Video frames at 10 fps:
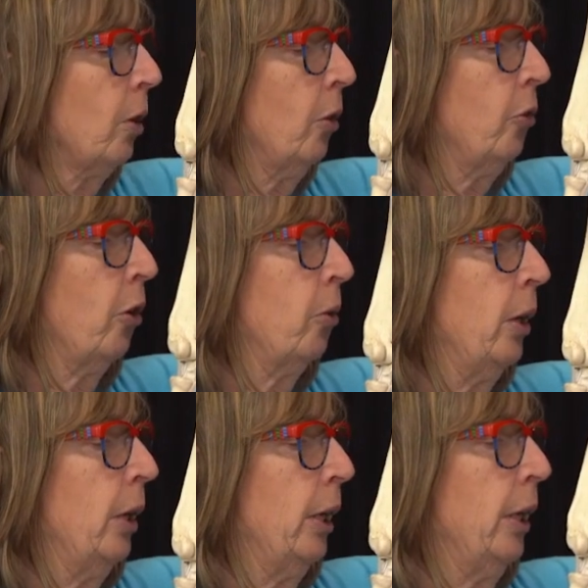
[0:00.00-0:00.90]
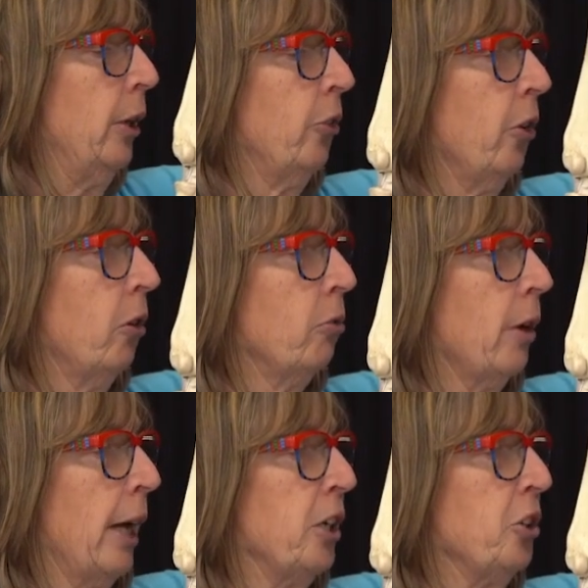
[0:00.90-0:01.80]
So here's a
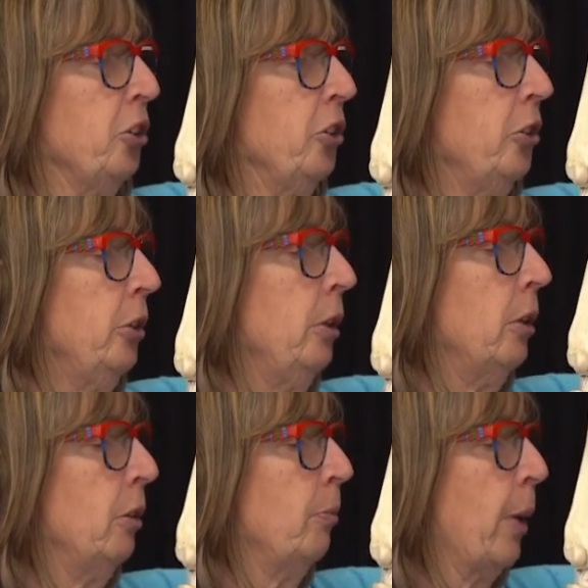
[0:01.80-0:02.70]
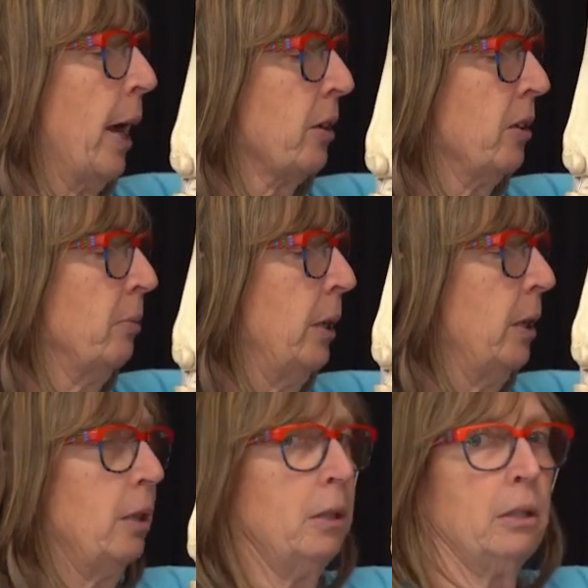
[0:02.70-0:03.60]
right turn, back to
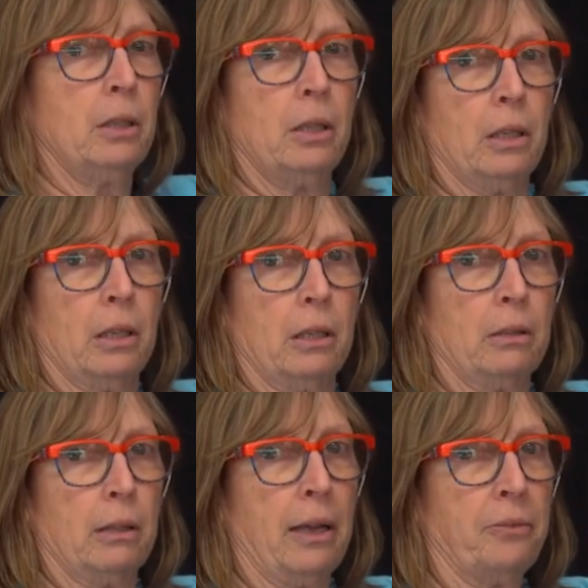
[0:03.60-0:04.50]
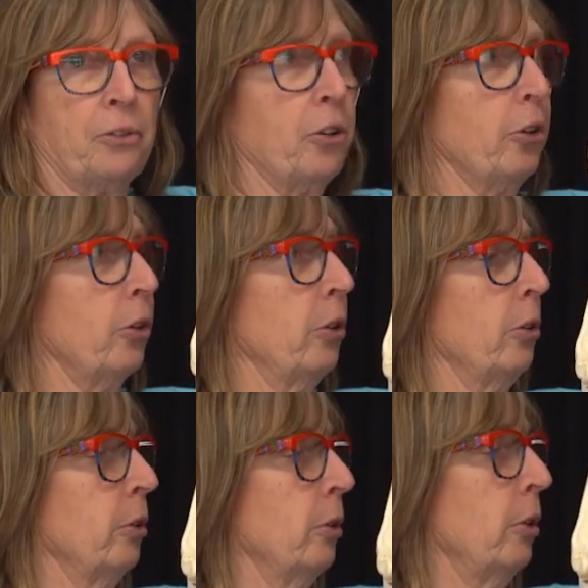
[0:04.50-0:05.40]
middle, left turn,
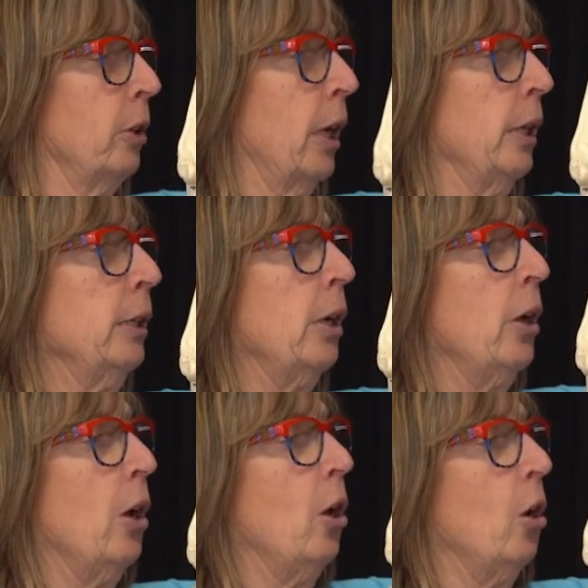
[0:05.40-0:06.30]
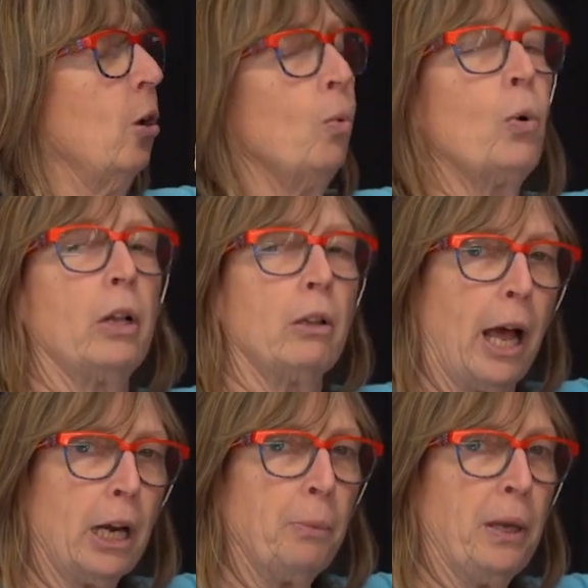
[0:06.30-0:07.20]
okay? What a
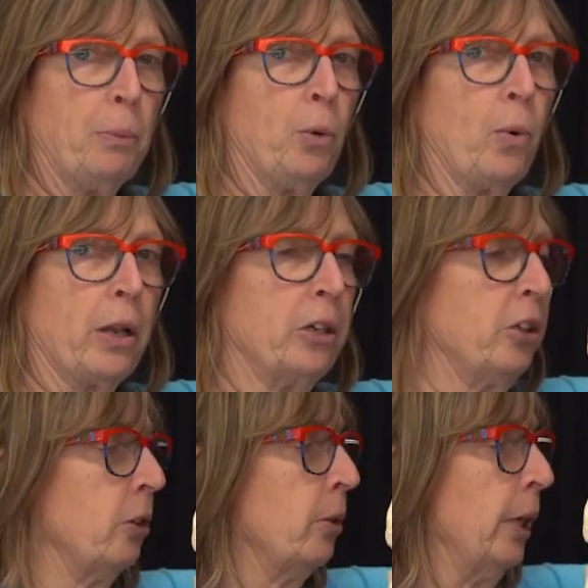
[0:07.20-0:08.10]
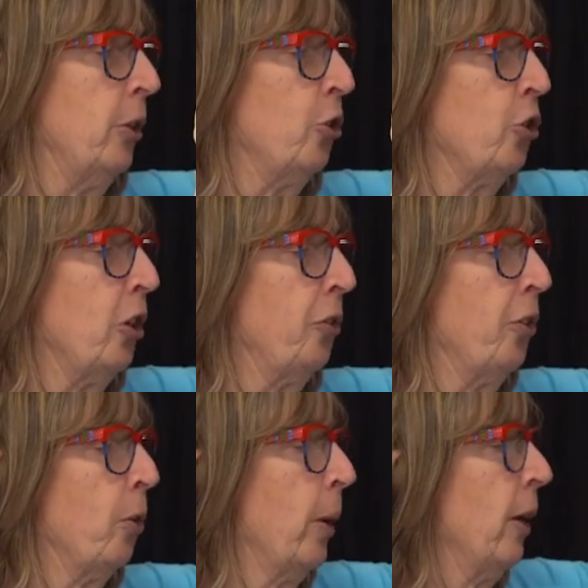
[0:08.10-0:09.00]
lot of people want to do is shift
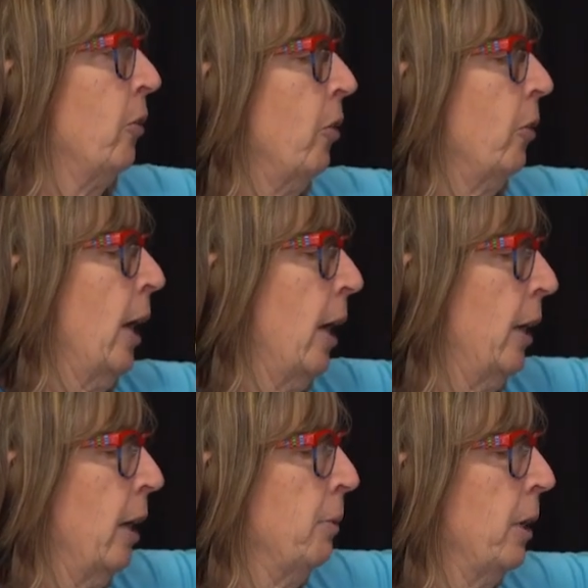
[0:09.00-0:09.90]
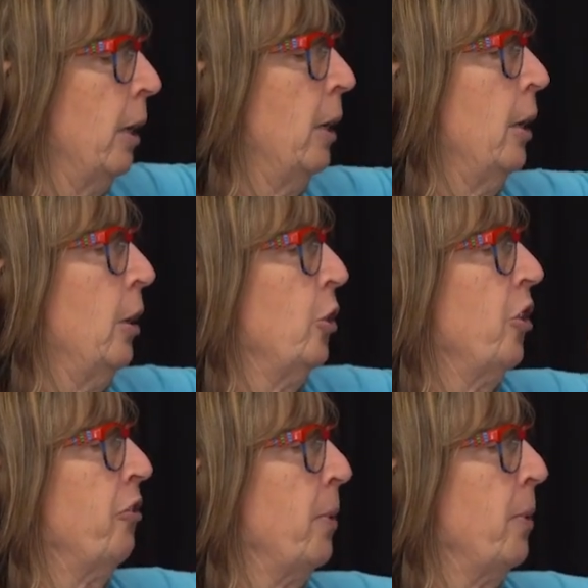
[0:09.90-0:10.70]
their weight. So Callie, I'm going to shift